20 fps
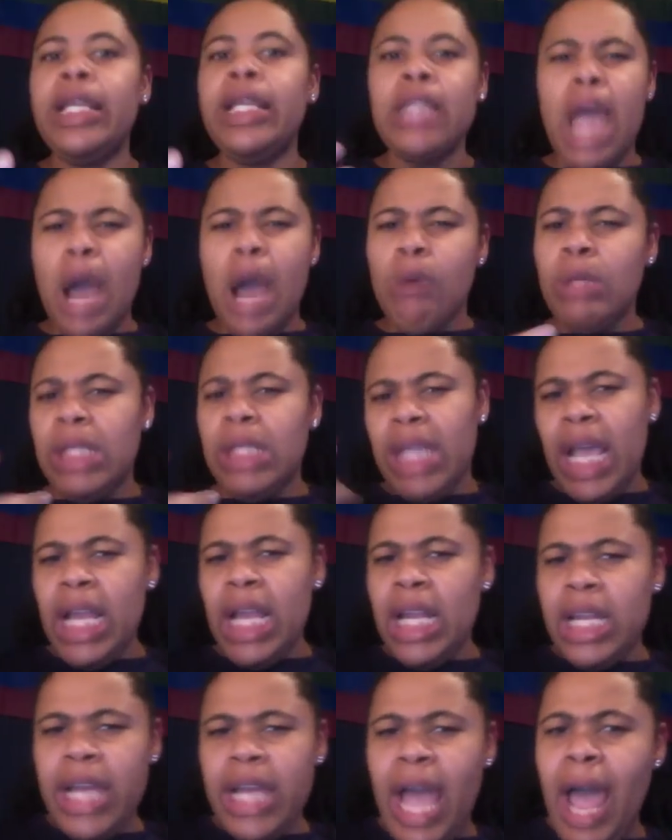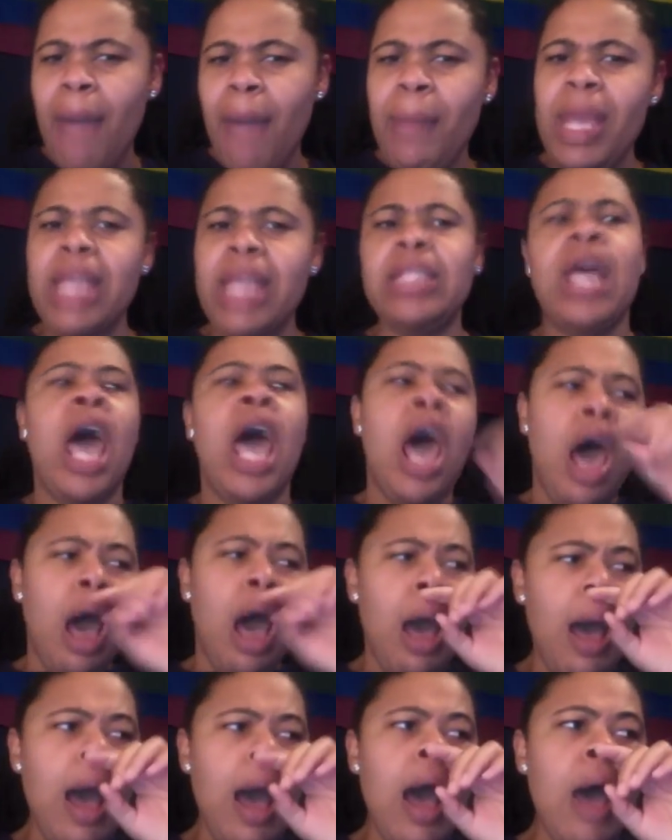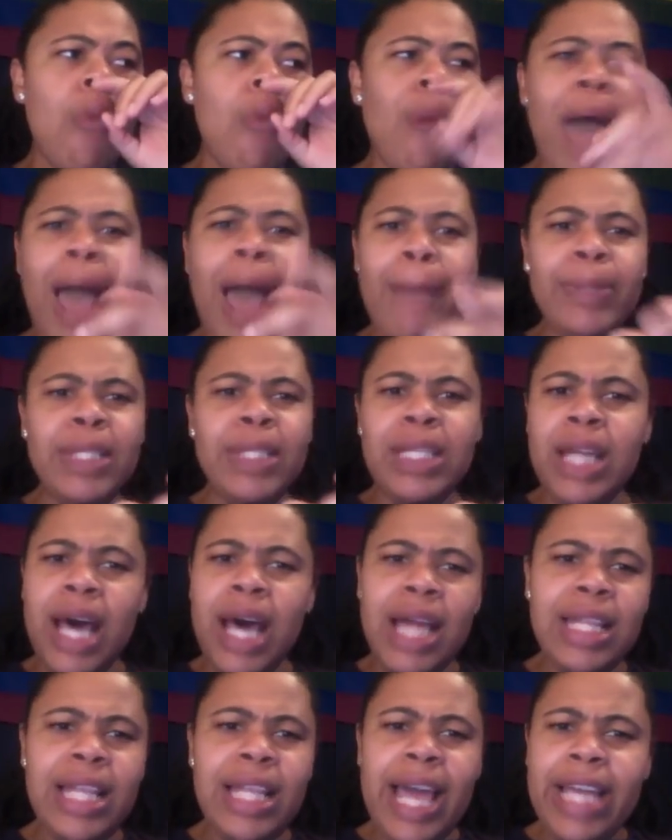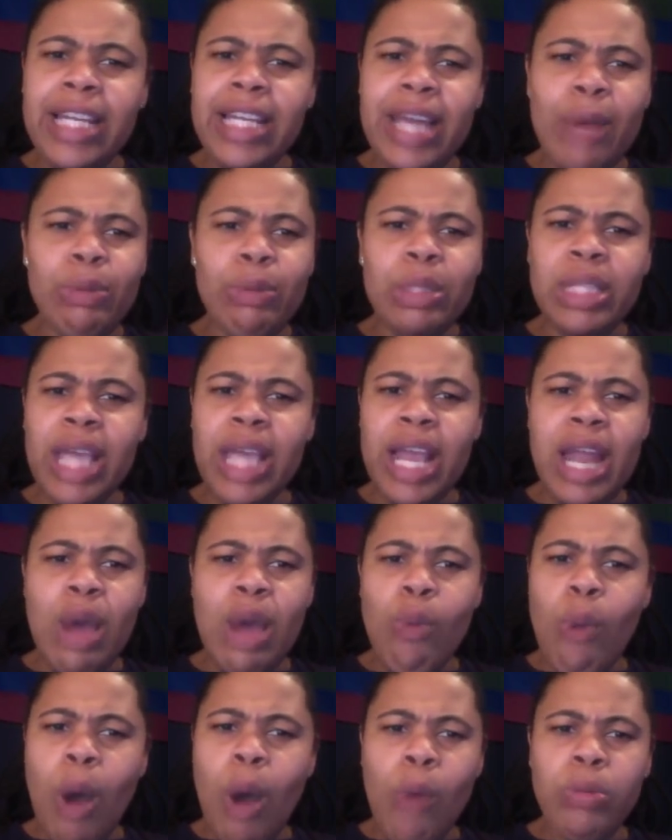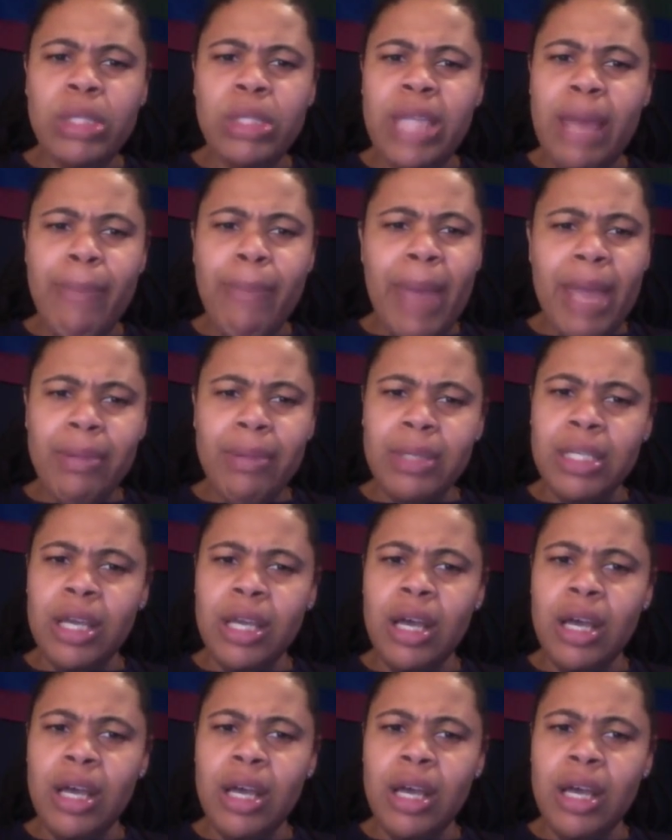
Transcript: y'all was saying in the comments, um, what happened to the other lady that was saying that what was that baby?